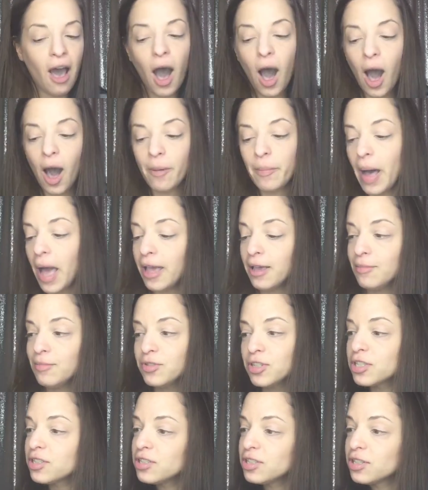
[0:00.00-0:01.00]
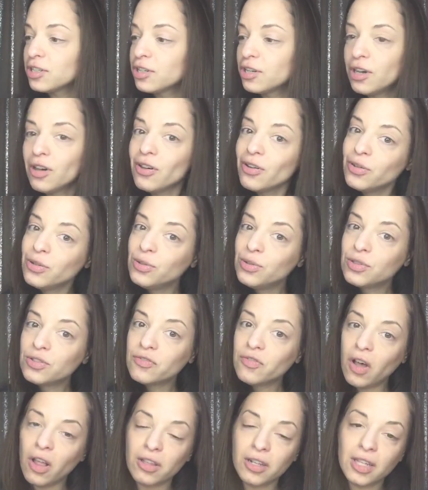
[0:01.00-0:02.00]
I am just a girl who's
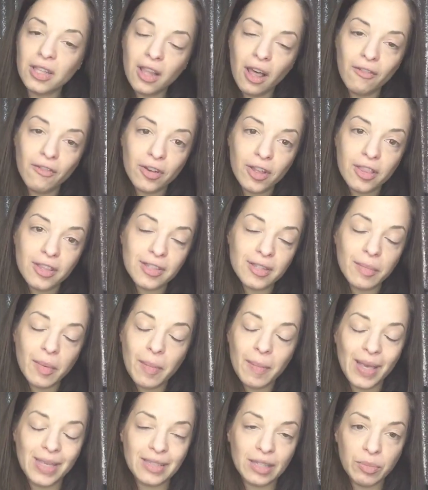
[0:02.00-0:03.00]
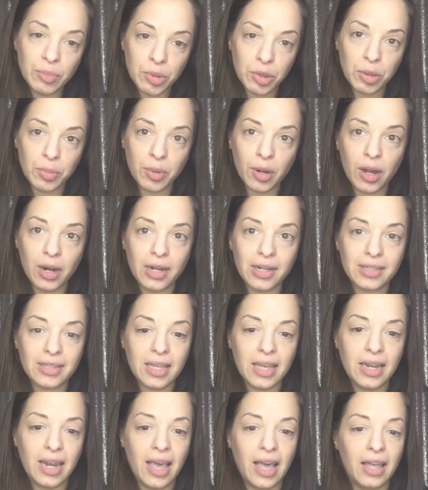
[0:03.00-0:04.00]
fallen in love with some amazing beauty products
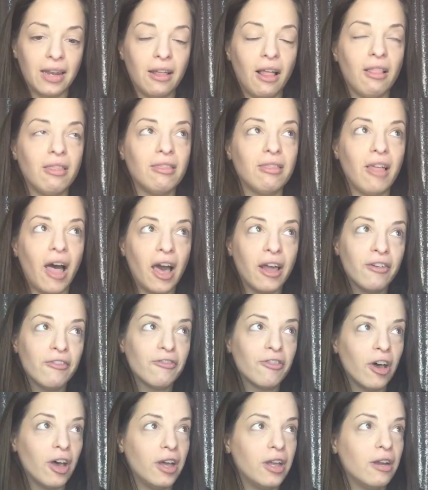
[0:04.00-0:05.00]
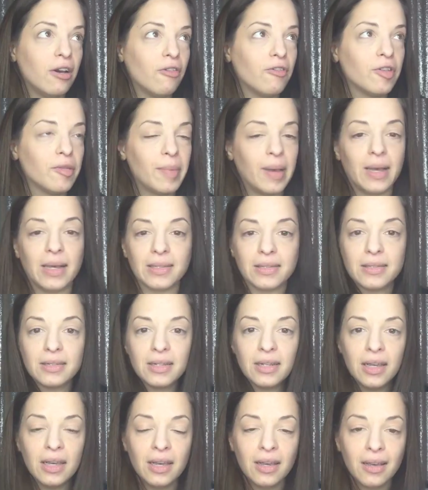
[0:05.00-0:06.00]
and had a lot of fun over the
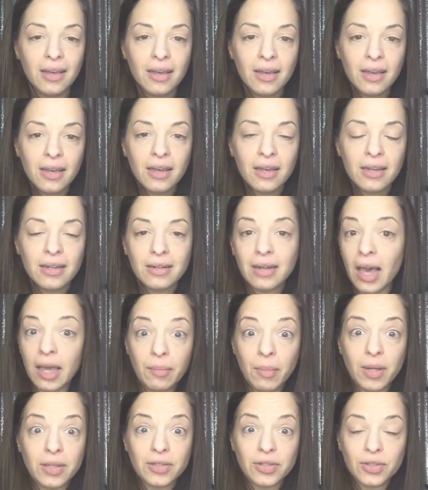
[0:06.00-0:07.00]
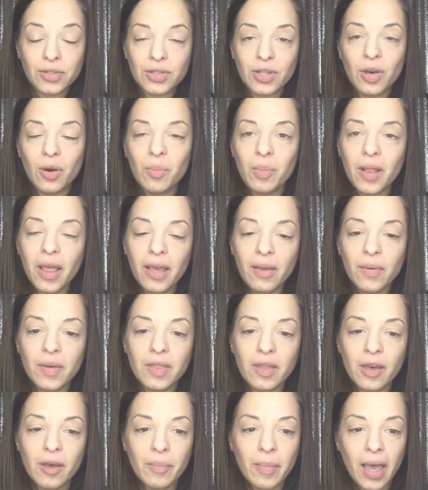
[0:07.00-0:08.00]
past 9 months or so playing
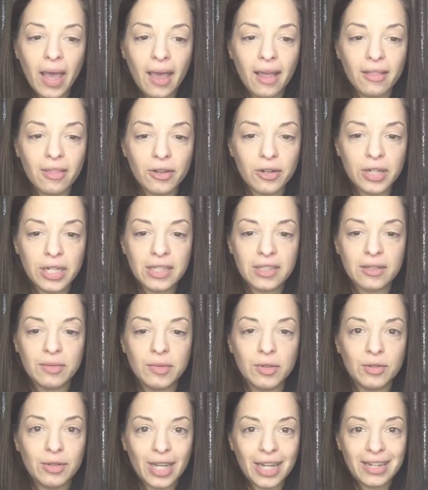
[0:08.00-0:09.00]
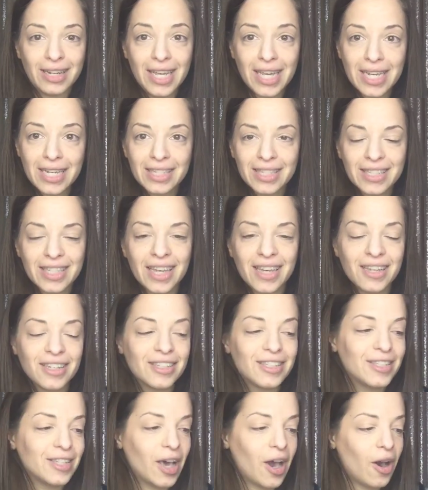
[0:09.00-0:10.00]
with them and learning some new techniques.
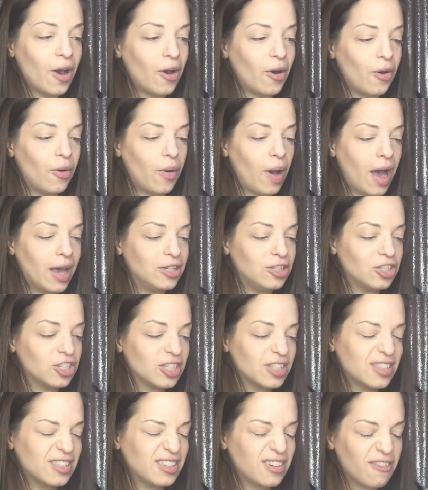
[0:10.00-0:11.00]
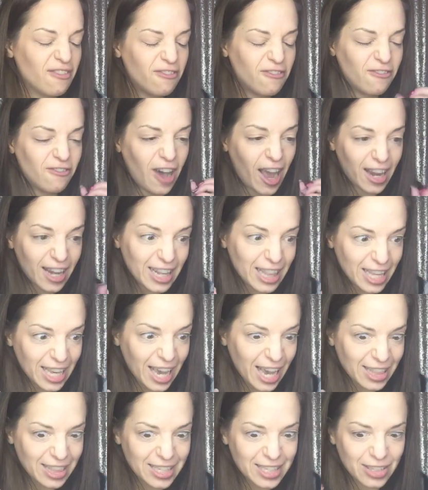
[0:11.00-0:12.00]
So I just finally
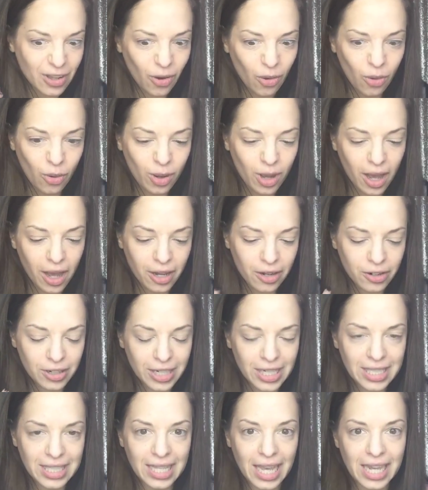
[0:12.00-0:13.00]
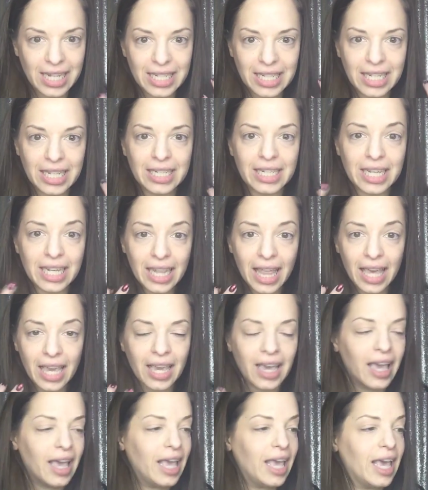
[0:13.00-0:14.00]
got this whole cut crease idea to
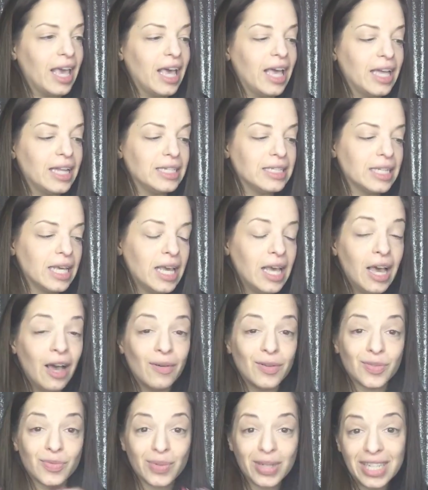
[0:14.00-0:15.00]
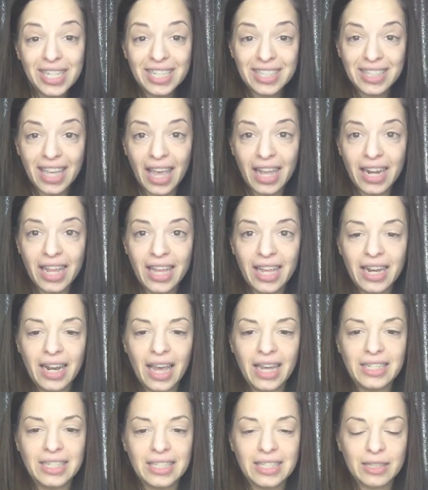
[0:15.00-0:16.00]
click and I was really excited.
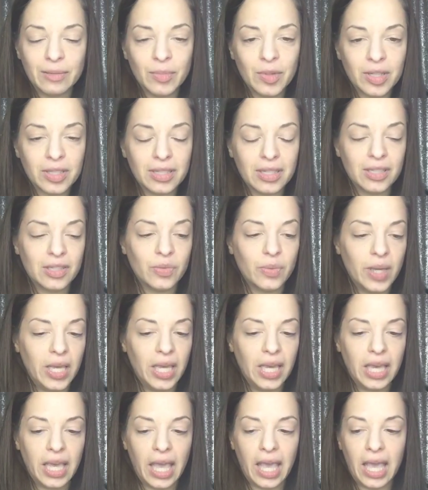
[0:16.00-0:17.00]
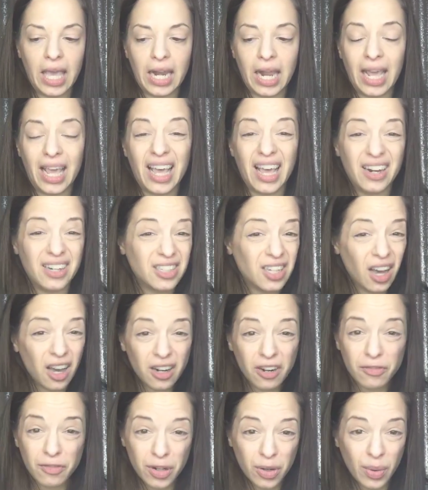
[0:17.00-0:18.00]
I did some looks this week and I had a
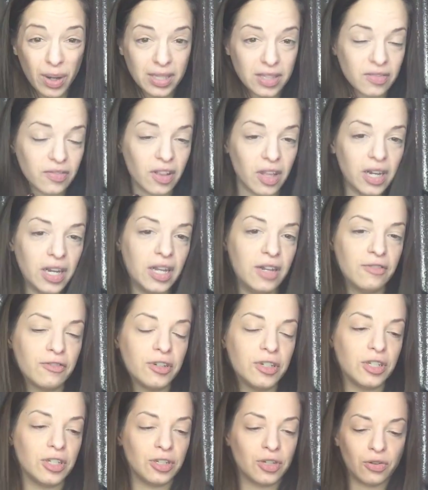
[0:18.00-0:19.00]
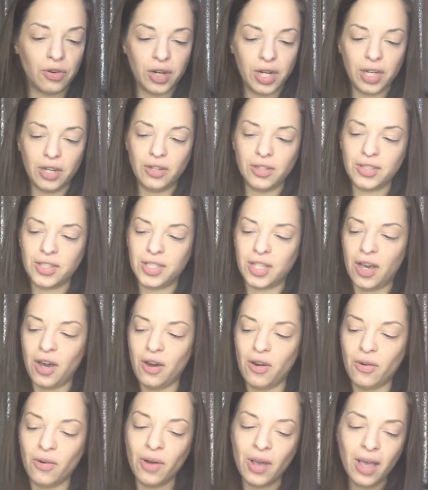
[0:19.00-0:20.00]
ton of requests flood in for a tutorial,
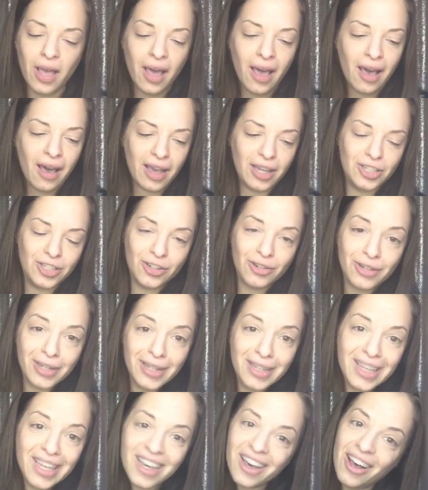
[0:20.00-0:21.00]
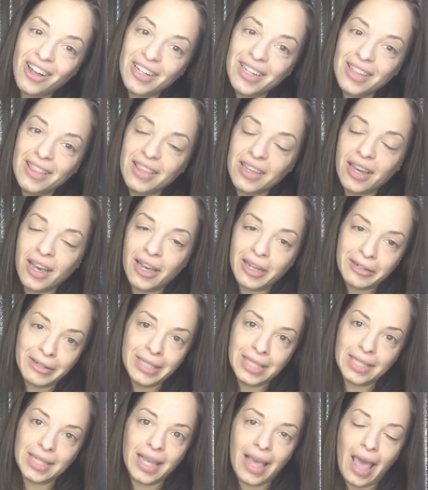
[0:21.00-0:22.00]
so I jokingly called it the
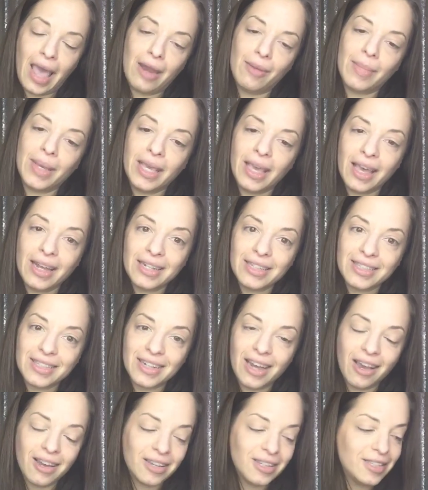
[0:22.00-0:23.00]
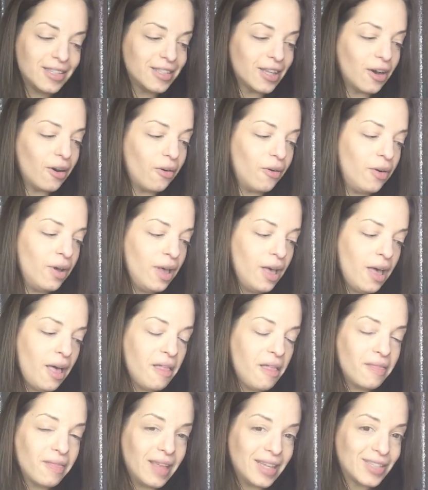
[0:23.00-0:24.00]
CREASE Academy and it stuck. So
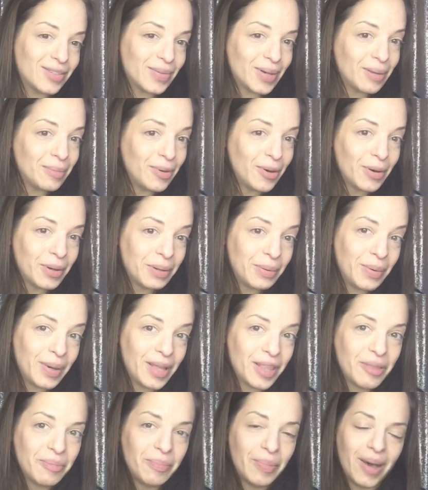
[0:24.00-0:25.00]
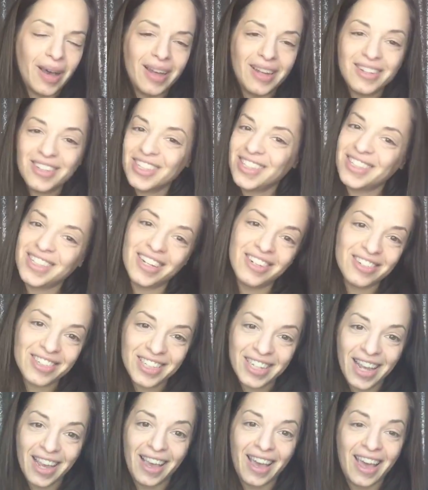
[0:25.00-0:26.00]
that's what I'm going with, but just
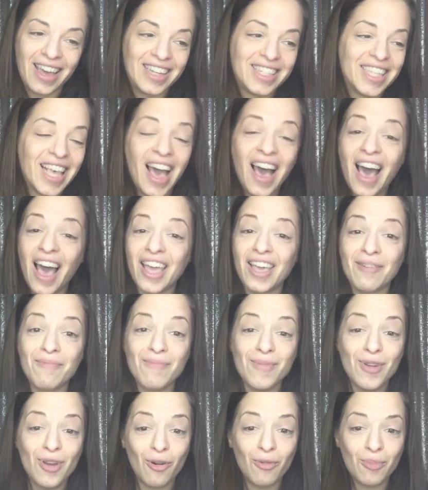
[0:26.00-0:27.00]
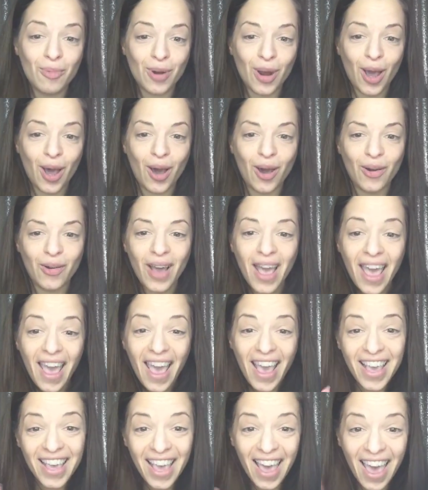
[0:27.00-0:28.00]
understand guys, I am no pro.
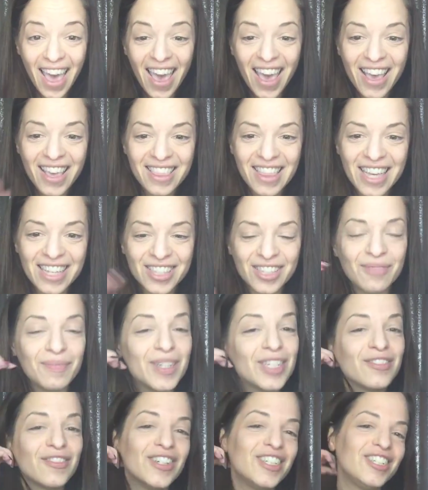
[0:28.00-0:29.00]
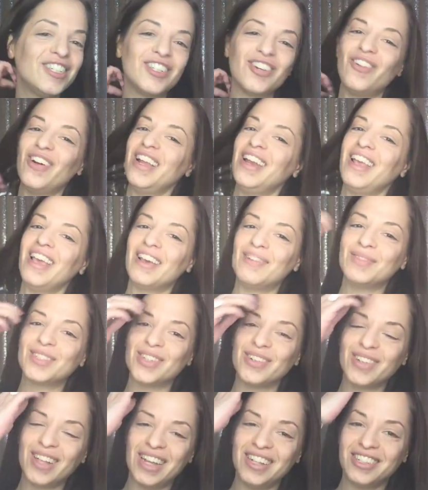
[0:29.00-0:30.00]
Hey Kay, thanks so much for joining. I'm
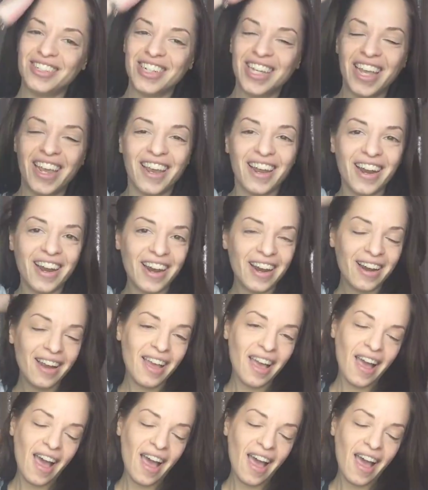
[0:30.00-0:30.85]
so glad you're here.